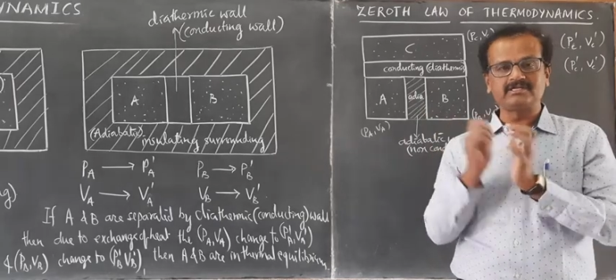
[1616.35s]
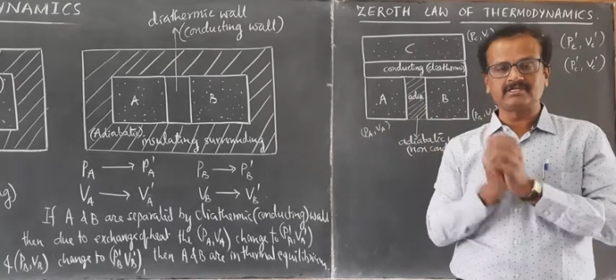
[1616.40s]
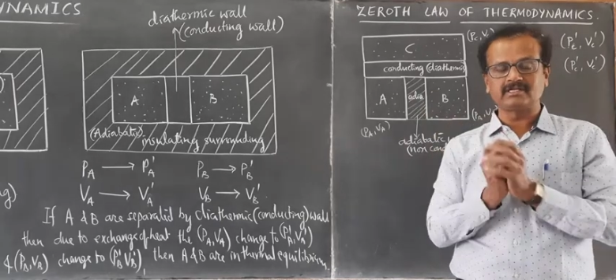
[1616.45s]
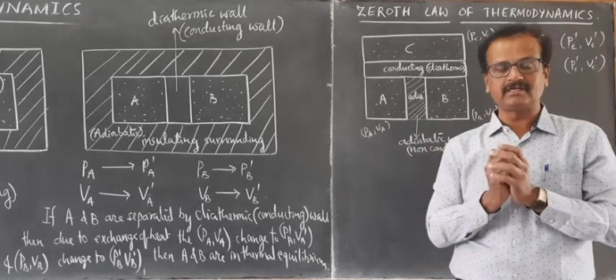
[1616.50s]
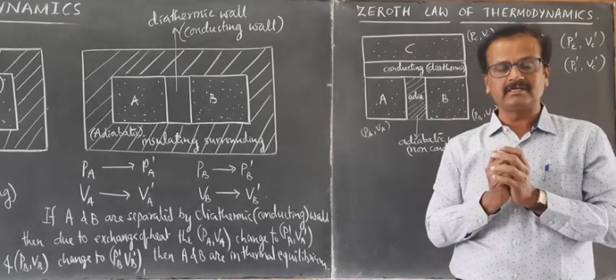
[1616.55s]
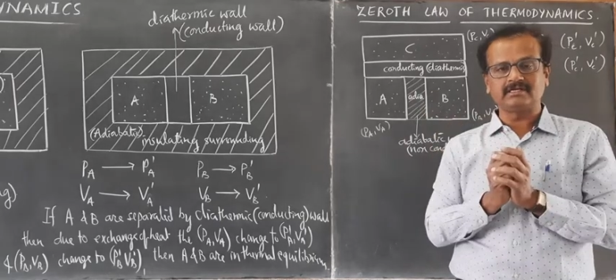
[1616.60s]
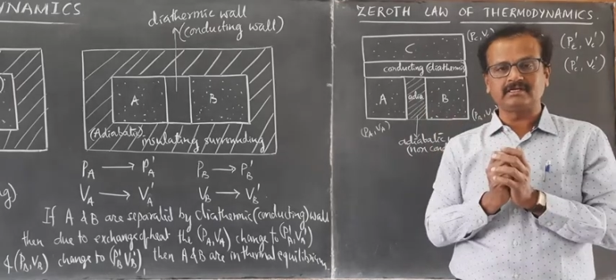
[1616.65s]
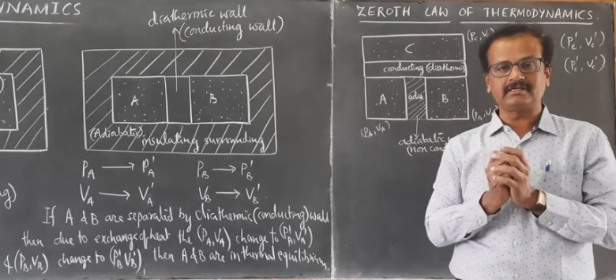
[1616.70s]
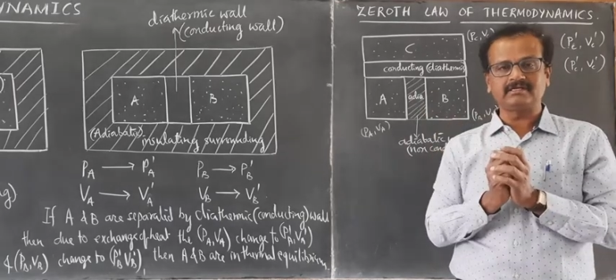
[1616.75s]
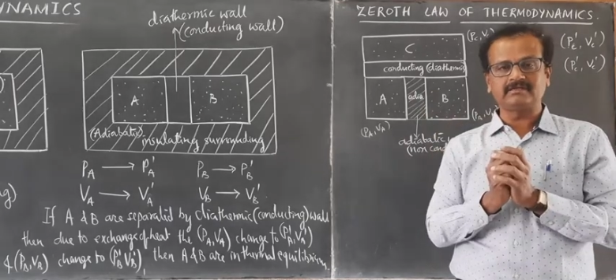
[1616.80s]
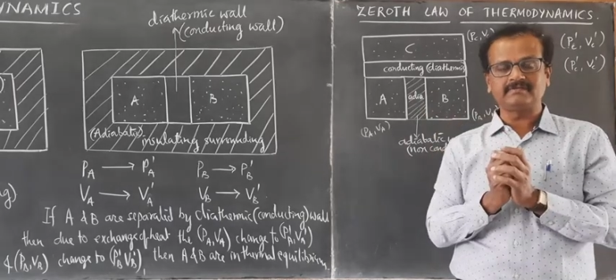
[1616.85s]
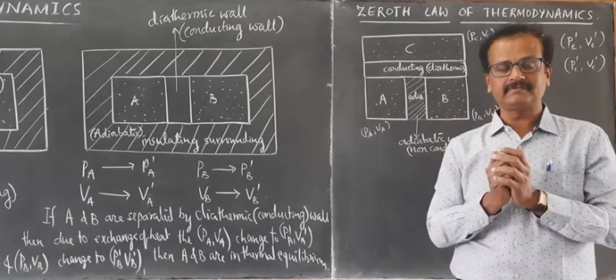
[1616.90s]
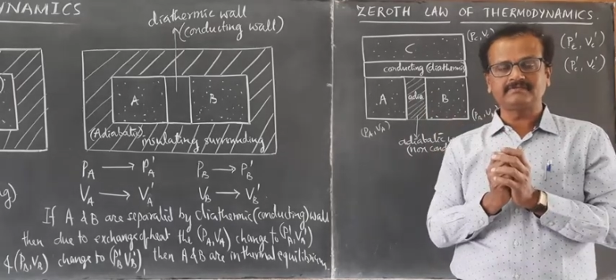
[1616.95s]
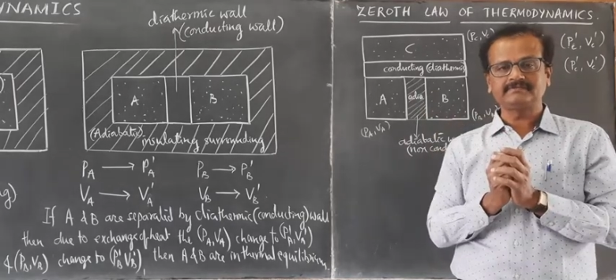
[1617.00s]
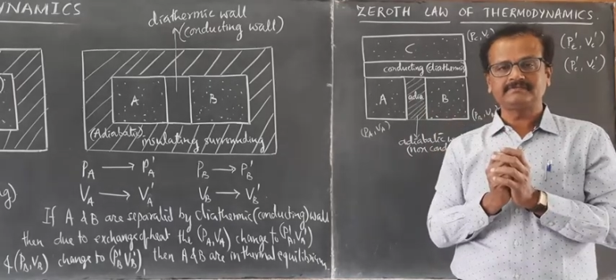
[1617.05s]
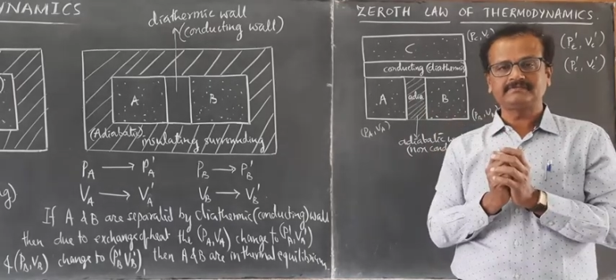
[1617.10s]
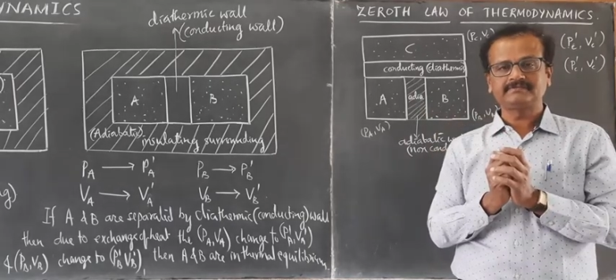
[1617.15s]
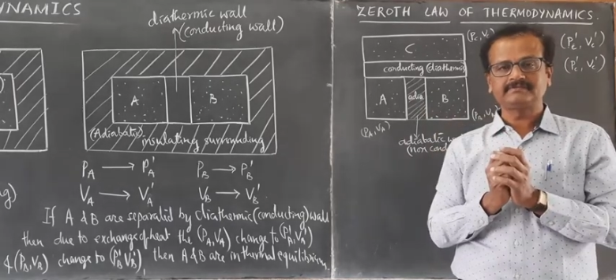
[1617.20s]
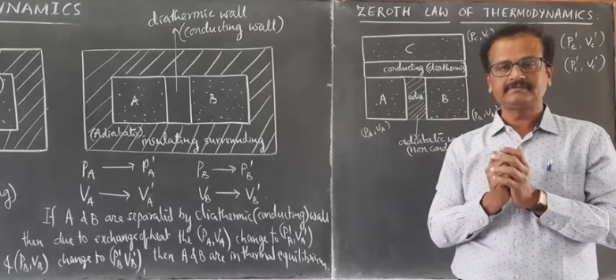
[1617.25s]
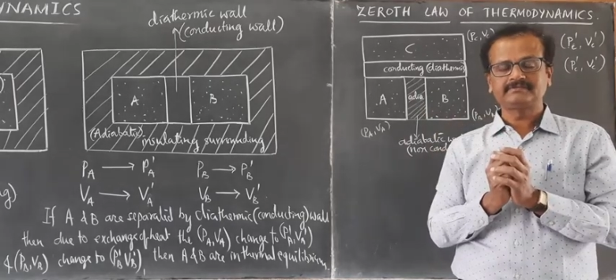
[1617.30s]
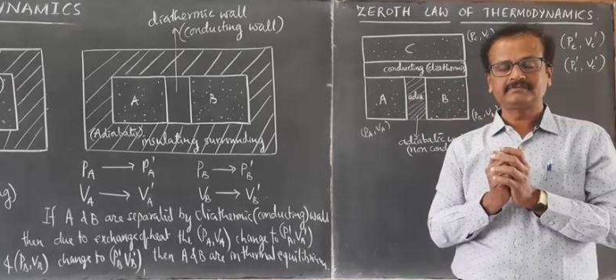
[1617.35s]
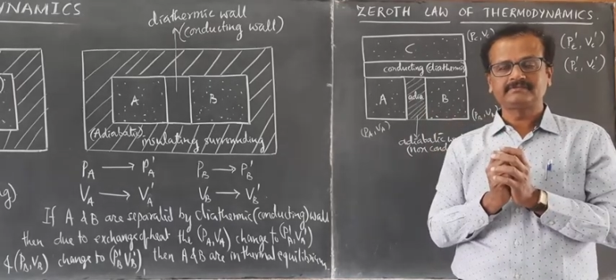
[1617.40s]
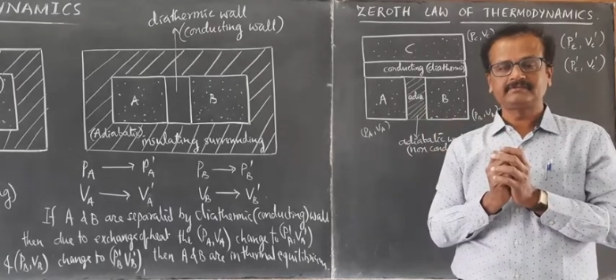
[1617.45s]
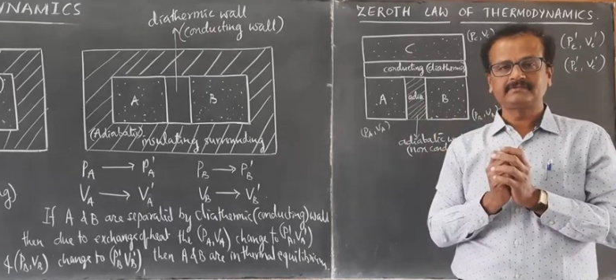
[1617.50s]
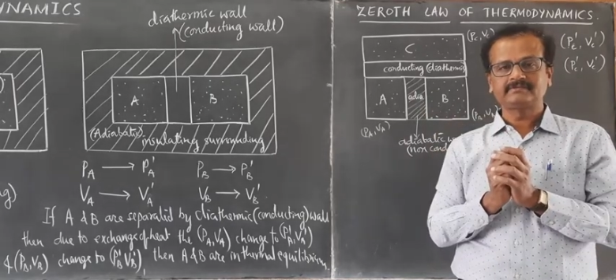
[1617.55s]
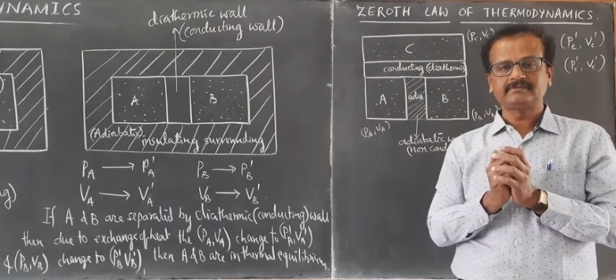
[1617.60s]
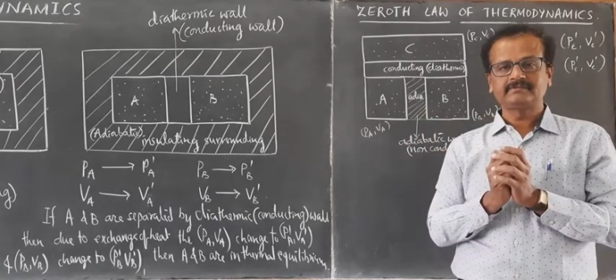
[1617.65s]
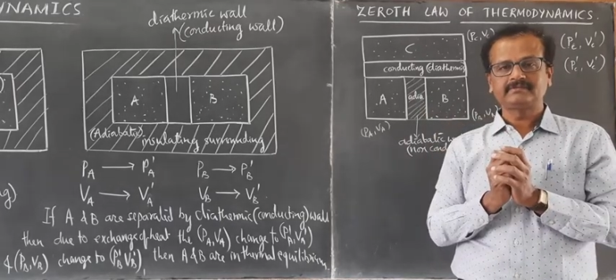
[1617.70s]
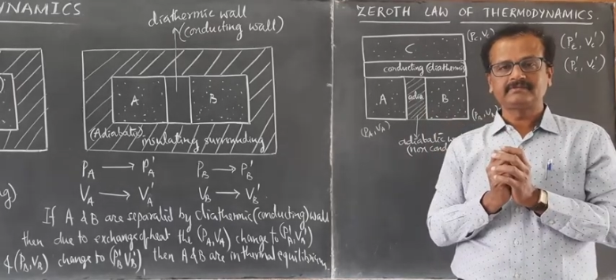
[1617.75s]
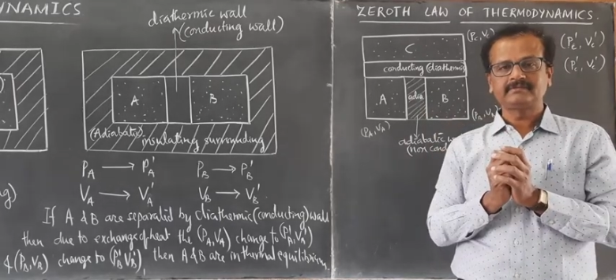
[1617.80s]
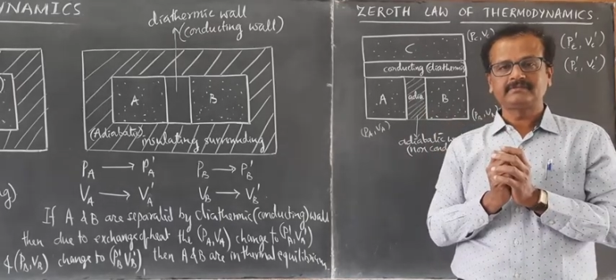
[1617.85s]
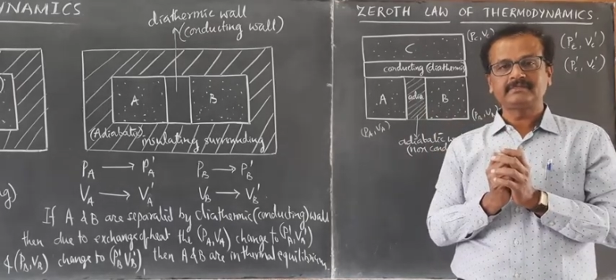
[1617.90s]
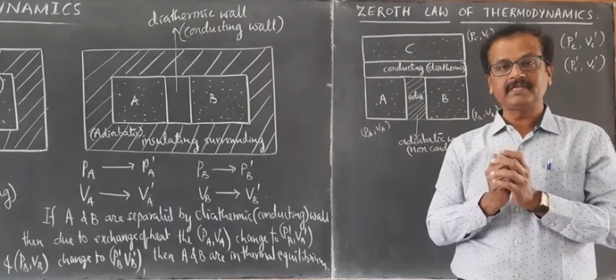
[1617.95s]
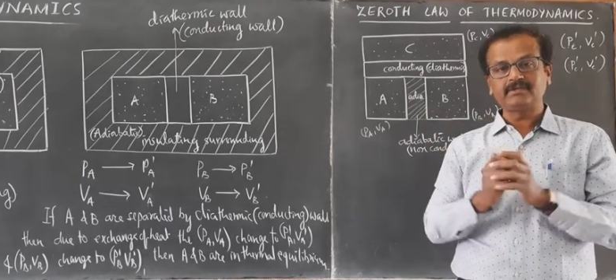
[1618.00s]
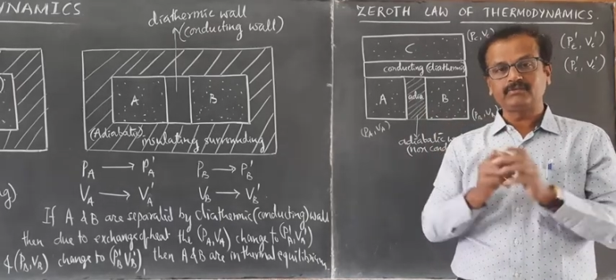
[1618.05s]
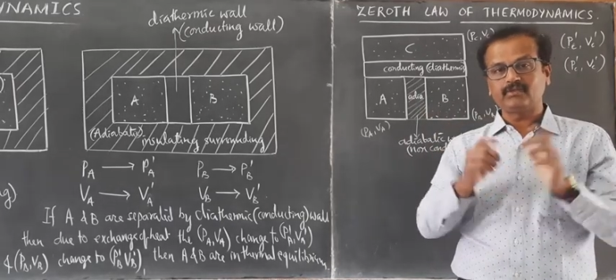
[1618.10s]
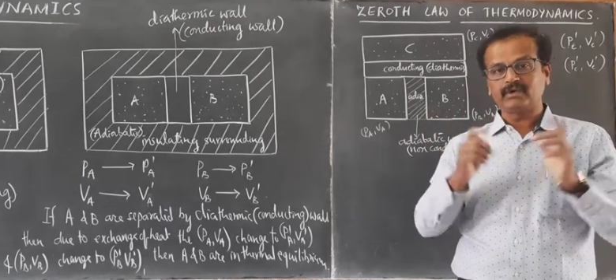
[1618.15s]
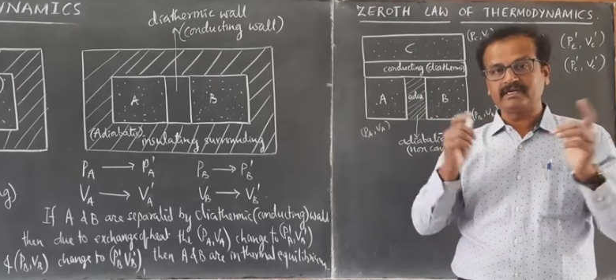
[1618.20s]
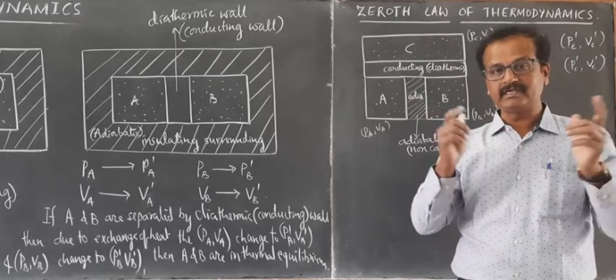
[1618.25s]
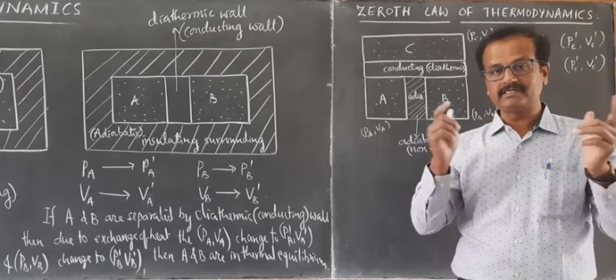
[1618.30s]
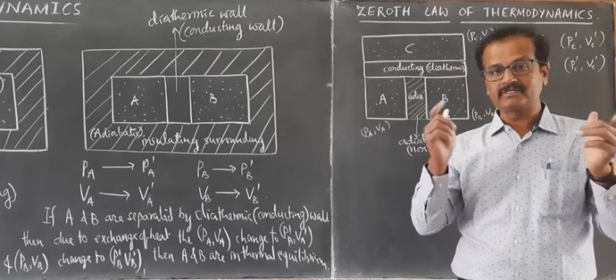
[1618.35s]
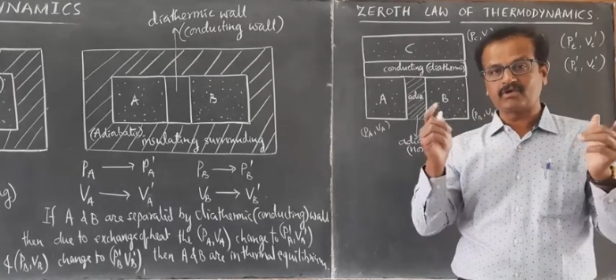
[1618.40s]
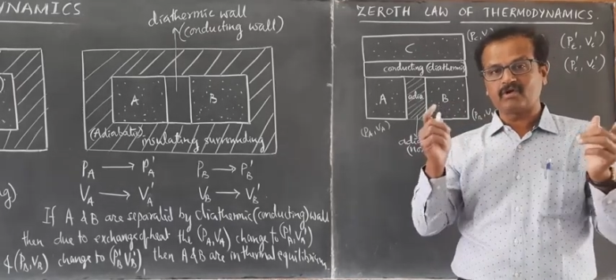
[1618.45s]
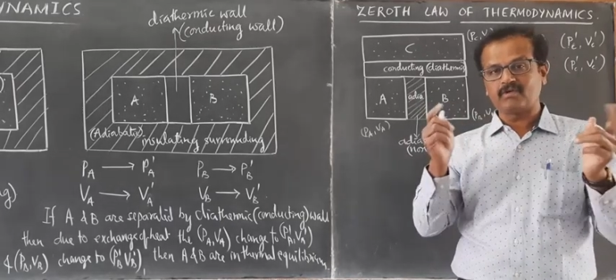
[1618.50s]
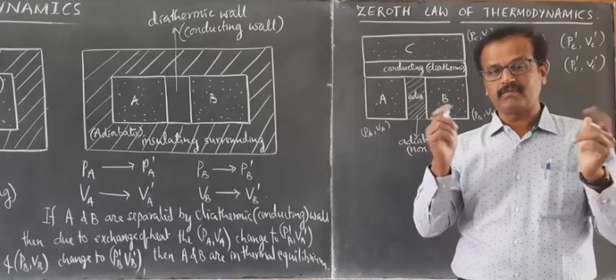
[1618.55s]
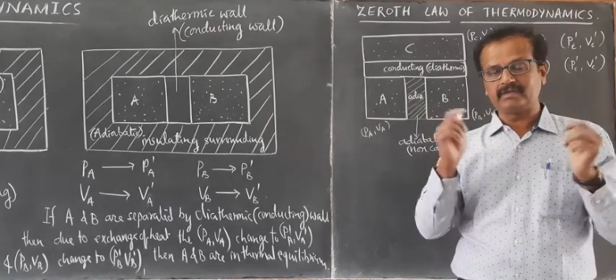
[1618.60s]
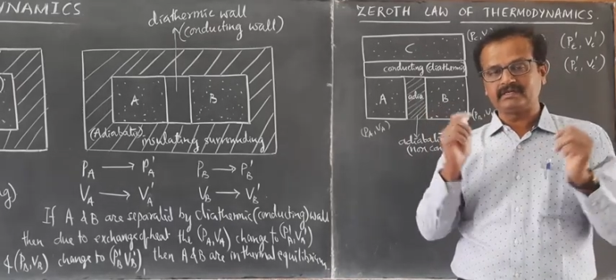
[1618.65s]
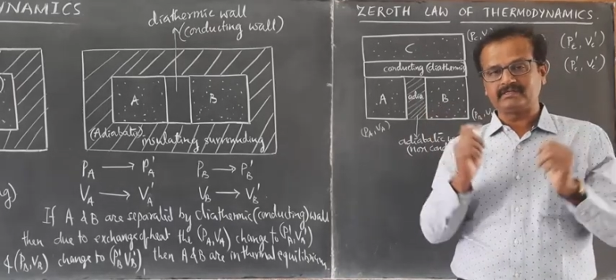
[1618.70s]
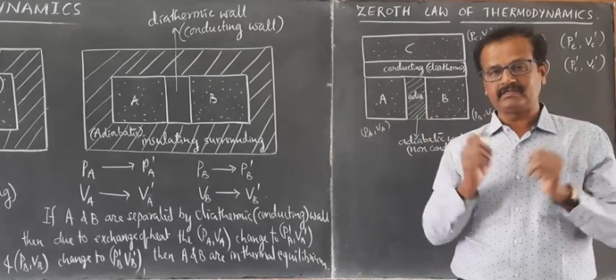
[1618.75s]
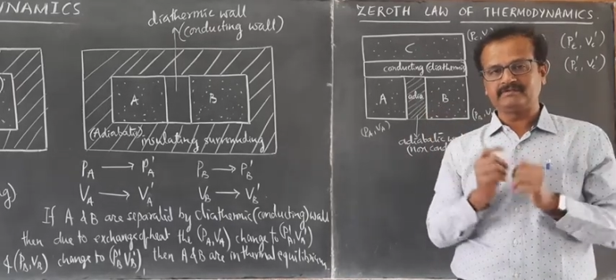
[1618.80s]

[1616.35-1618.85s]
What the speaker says: other, then what is common?